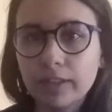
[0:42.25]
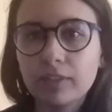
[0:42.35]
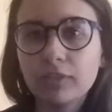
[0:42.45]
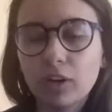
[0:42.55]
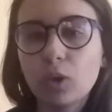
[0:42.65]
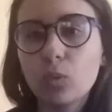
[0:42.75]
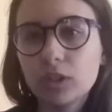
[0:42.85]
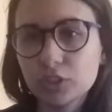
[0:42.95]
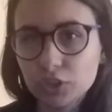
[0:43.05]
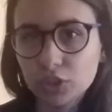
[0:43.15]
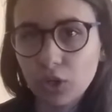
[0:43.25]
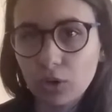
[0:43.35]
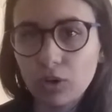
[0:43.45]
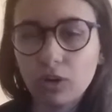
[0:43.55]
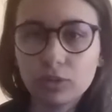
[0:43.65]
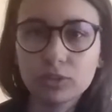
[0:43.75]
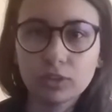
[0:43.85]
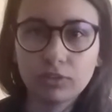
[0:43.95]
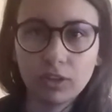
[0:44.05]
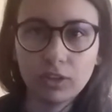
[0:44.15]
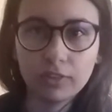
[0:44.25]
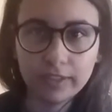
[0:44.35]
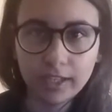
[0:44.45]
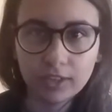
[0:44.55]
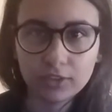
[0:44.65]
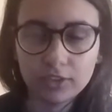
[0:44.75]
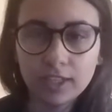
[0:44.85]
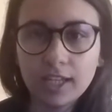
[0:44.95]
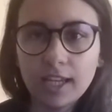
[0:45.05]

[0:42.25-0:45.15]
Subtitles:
that follow one show also follow the other.